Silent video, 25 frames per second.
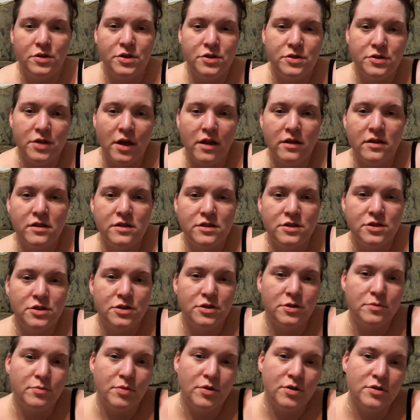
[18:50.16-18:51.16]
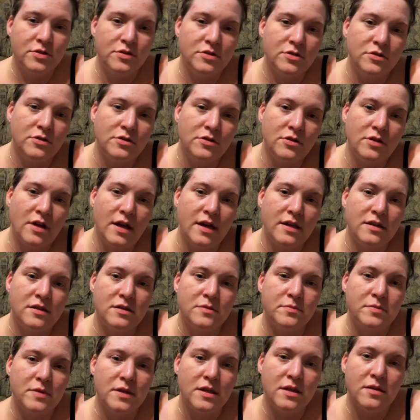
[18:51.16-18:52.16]
Could you tell us your personal
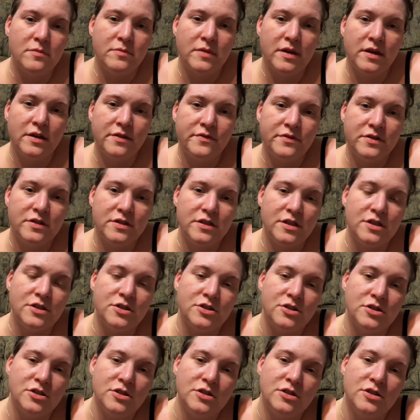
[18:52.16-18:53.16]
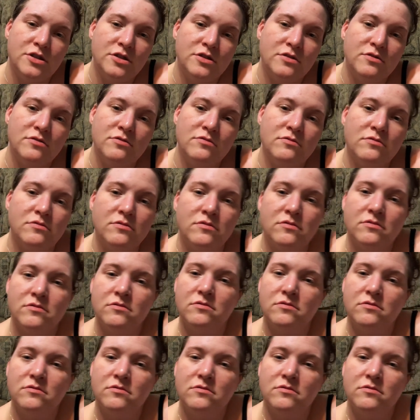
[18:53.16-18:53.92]
SP manifestation?